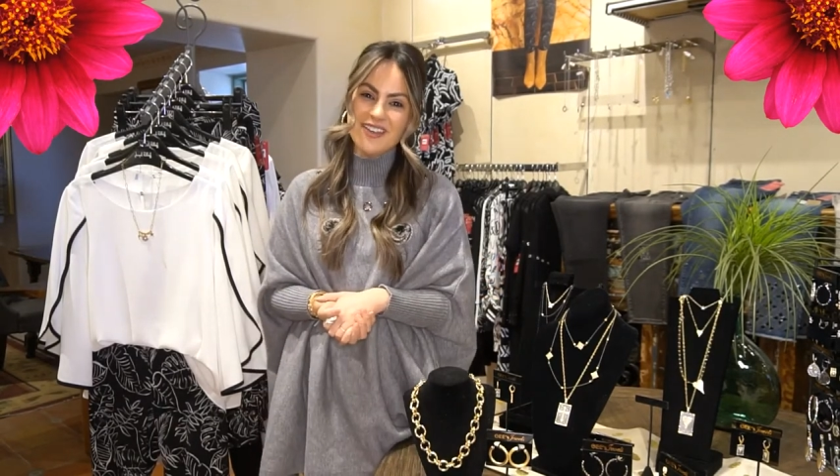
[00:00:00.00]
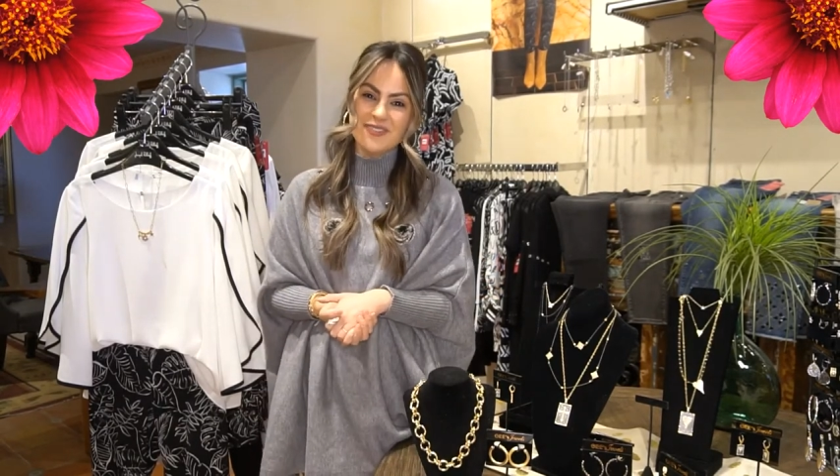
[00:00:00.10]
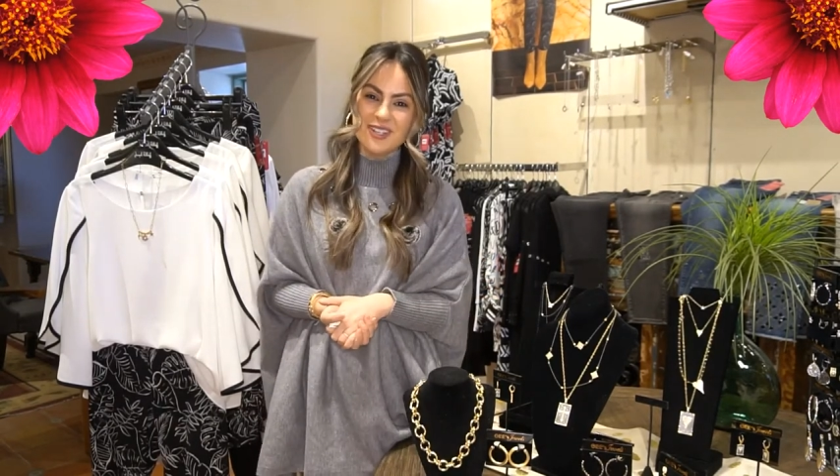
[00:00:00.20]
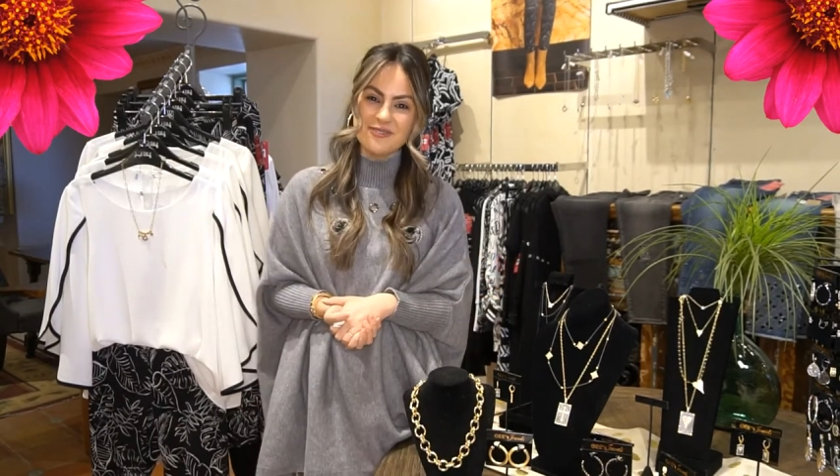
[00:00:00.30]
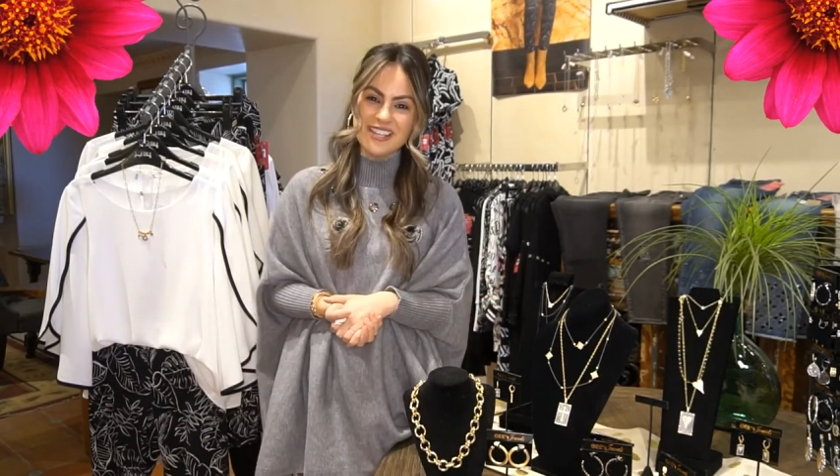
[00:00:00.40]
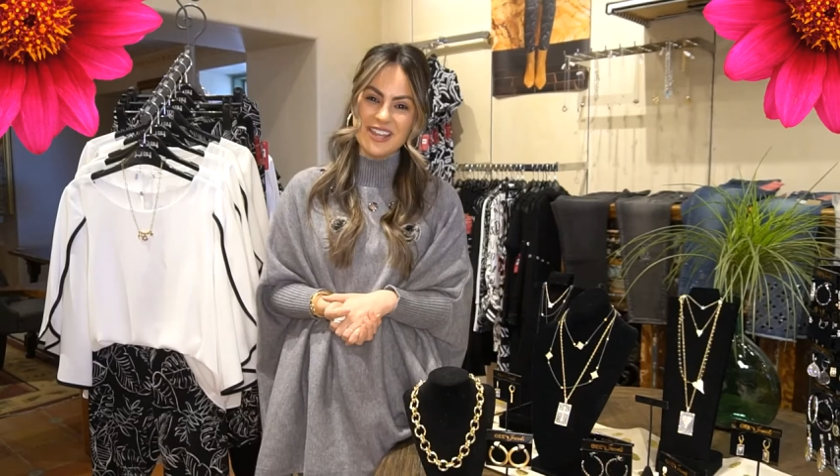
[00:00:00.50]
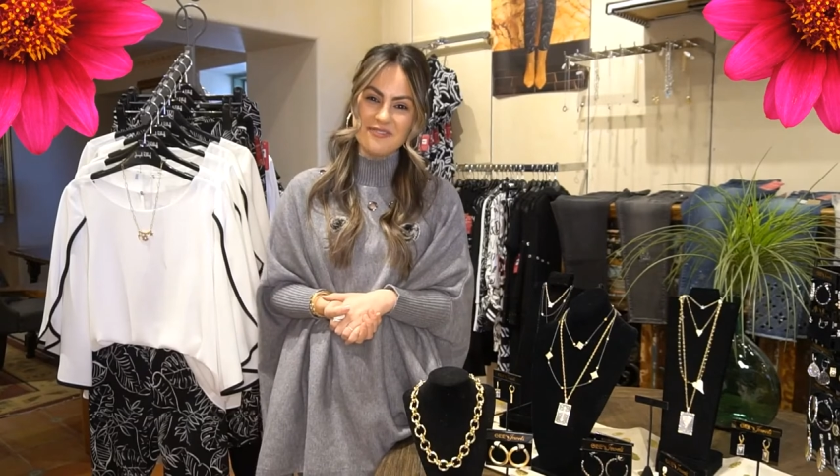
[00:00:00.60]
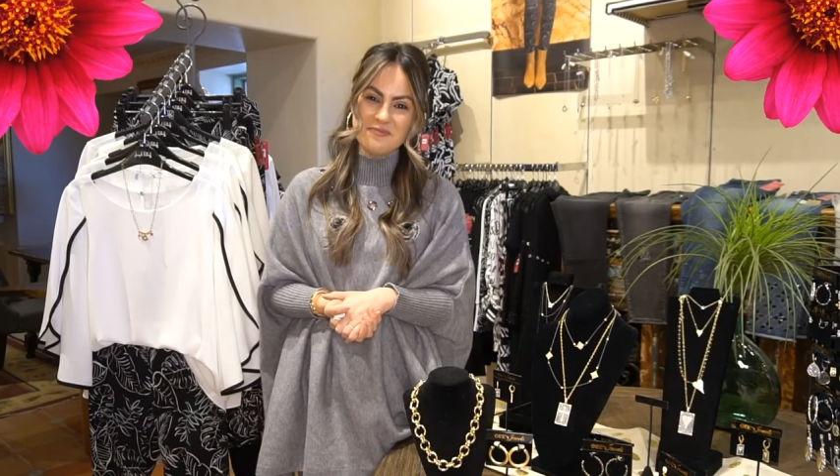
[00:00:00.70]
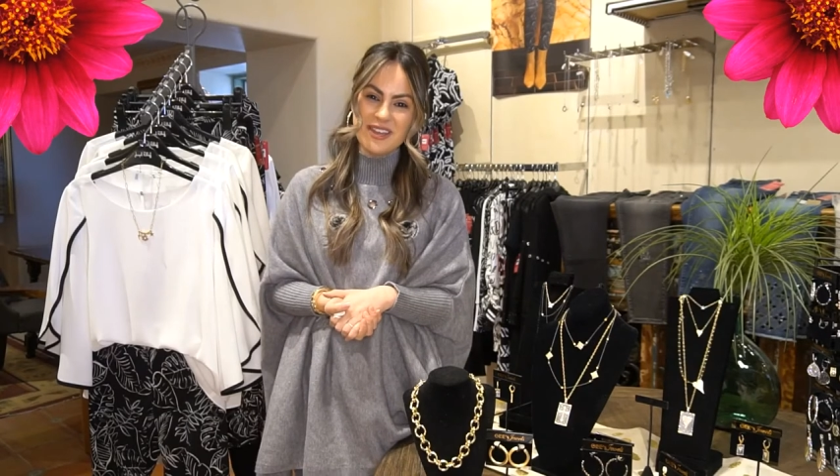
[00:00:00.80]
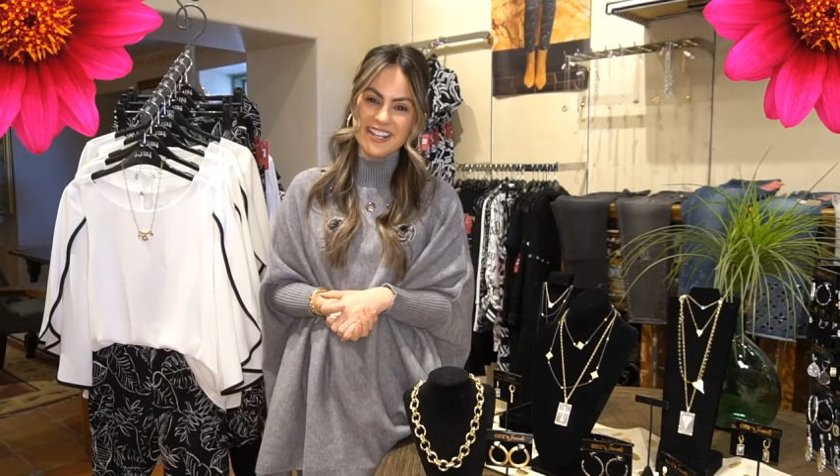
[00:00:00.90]
Have a good week,
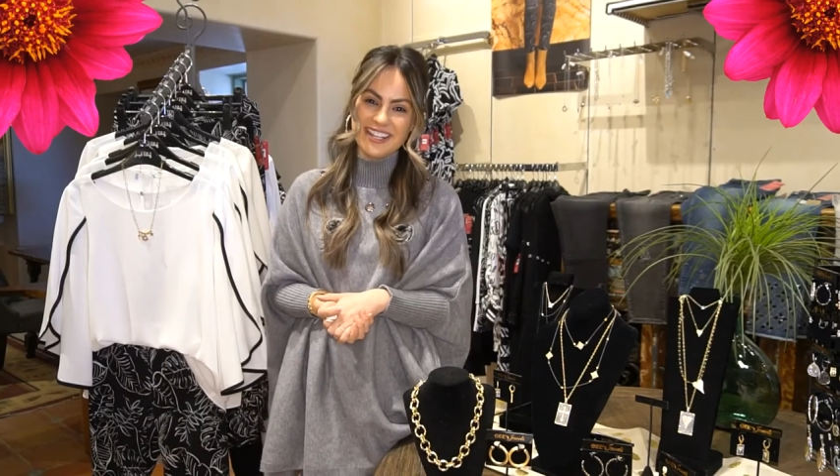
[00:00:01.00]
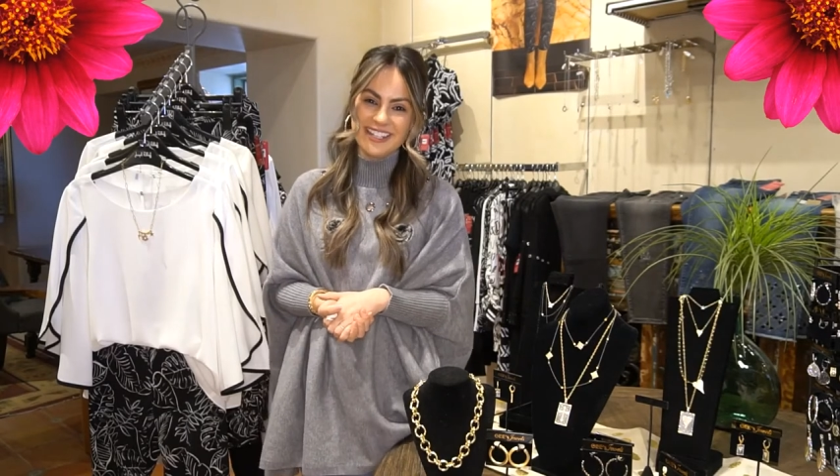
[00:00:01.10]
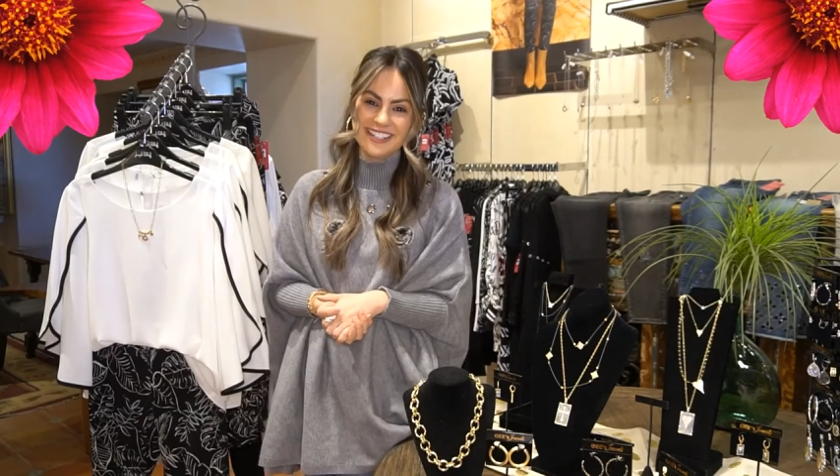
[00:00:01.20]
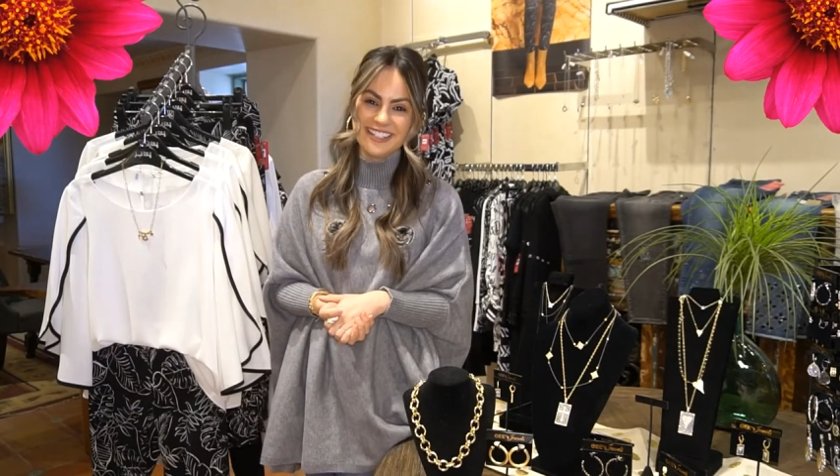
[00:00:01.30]
everybody.